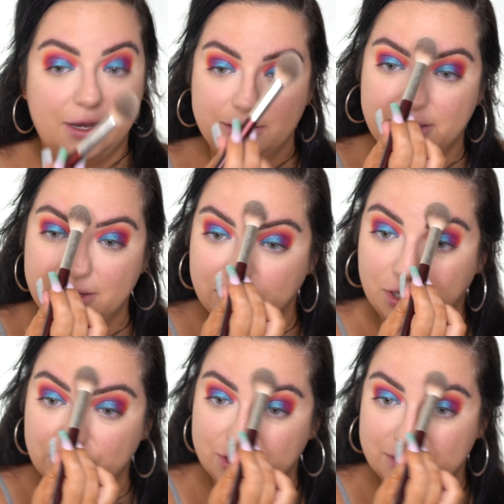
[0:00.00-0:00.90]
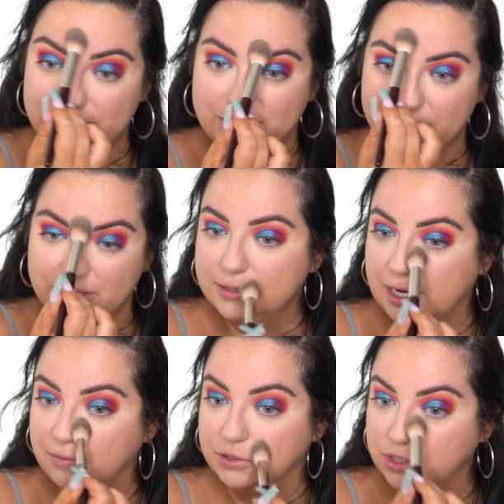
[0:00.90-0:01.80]
it launched this year that
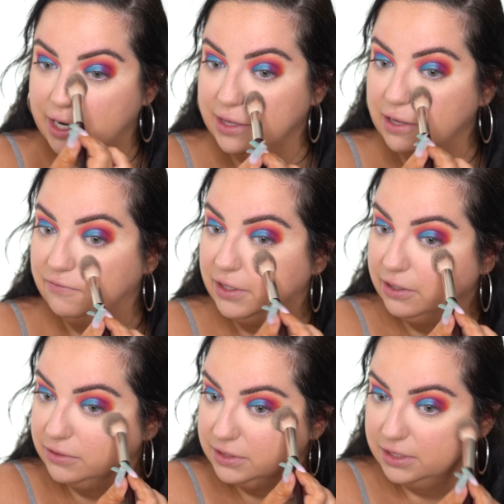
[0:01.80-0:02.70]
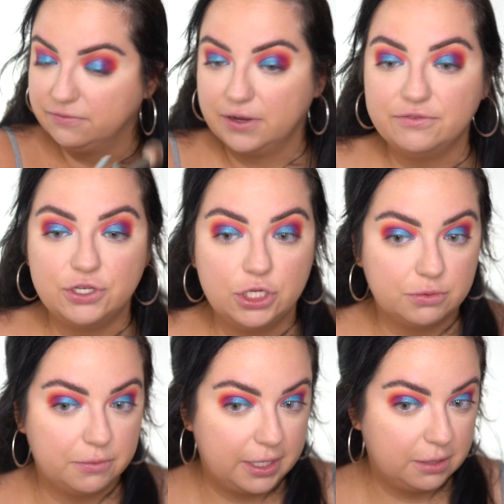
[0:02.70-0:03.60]
I would try in that video and see if I've changed
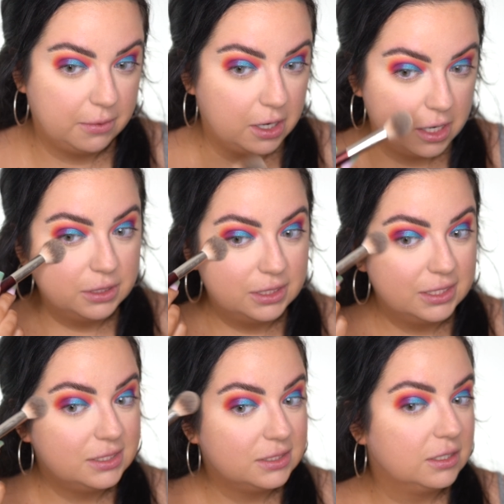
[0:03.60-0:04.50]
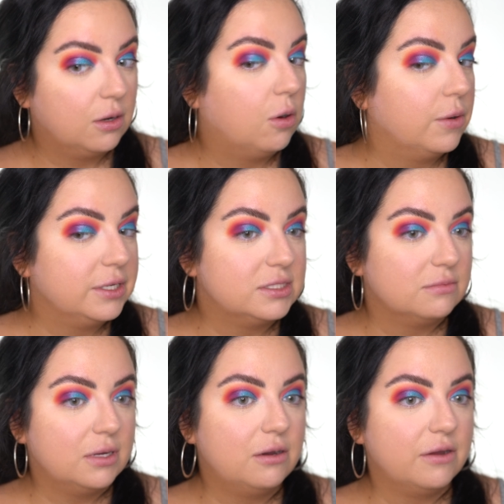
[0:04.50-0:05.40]
my mind about it. But this always
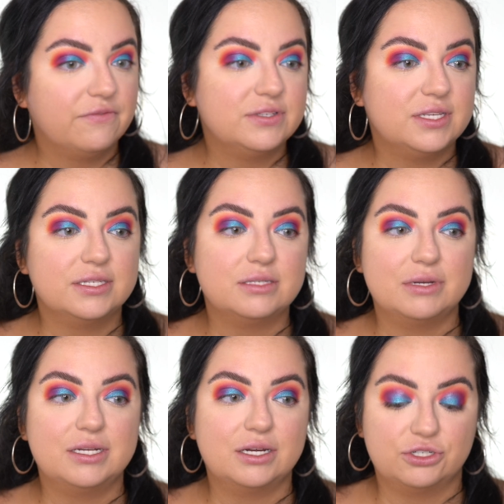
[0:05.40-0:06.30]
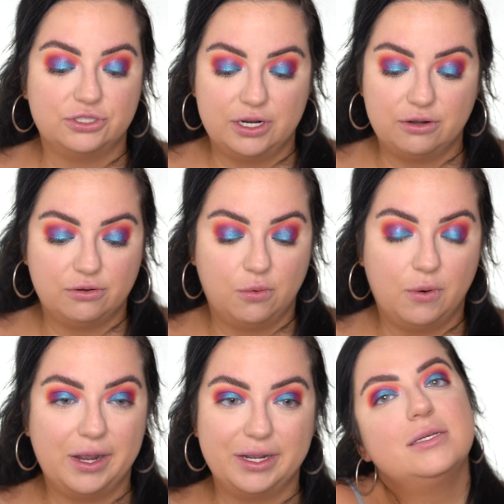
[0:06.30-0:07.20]
somehow emphasizes my texture. I don't know
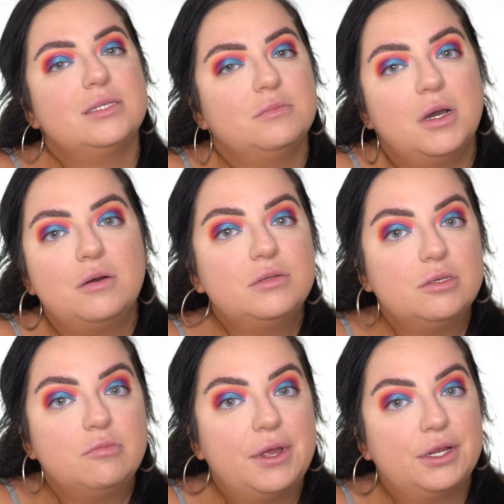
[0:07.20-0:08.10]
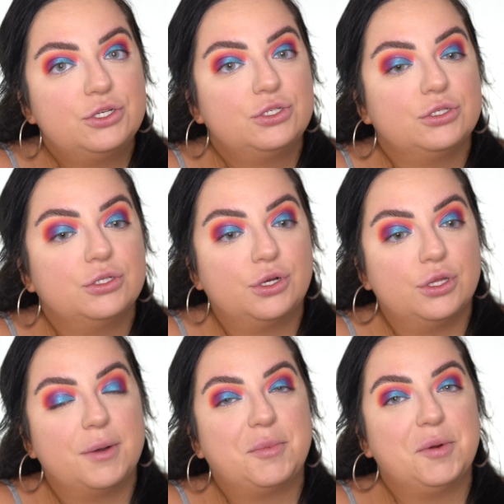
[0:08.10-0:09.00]
why. I somehow still managed to look a
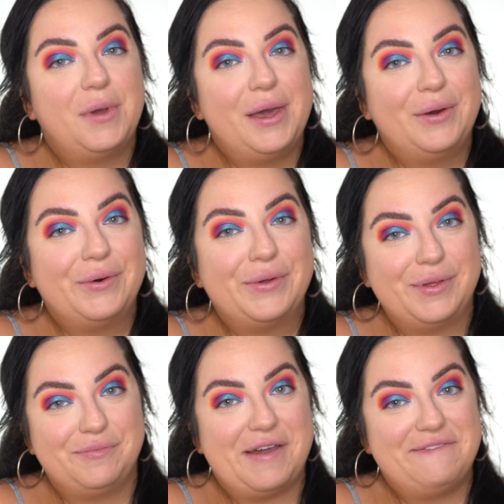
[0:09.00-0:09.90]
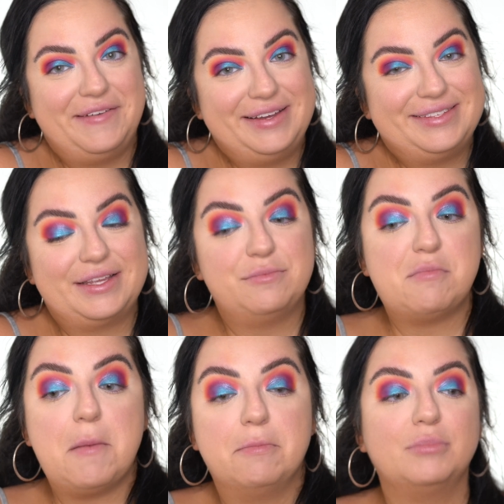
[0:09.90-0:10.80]
lot more pale in my face than
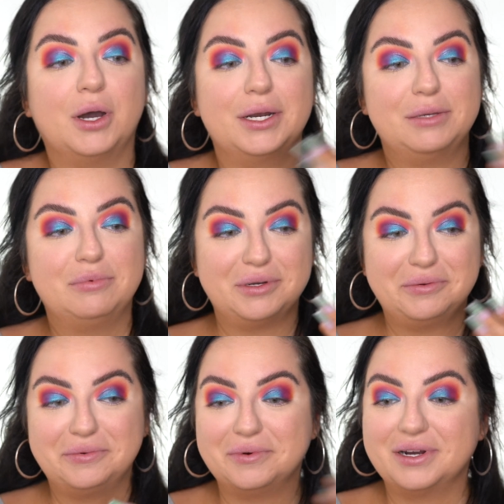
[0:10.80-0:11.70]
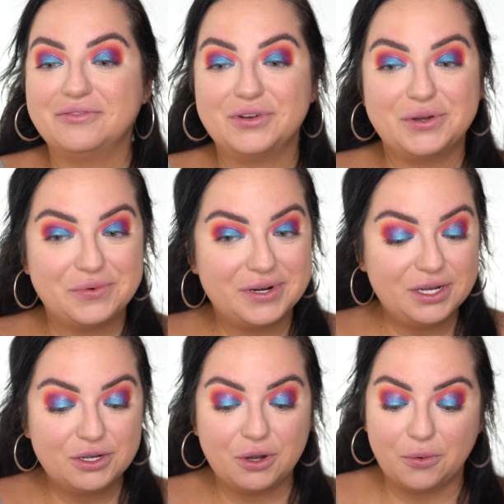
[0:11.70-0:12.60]
my body, but whatever. We're
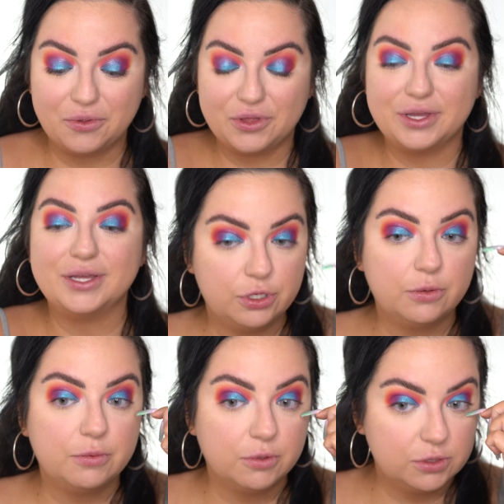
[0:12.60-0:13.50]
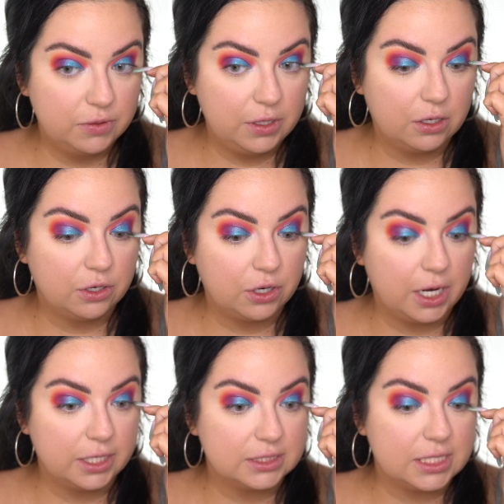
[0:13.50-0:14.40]
gonna go with it. You know what? We'll do the under
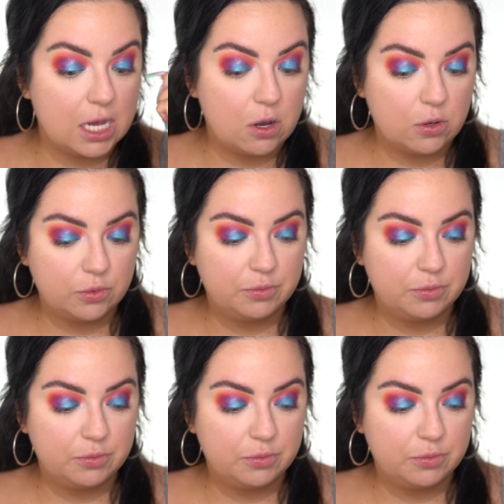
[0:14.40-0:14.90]
eyes now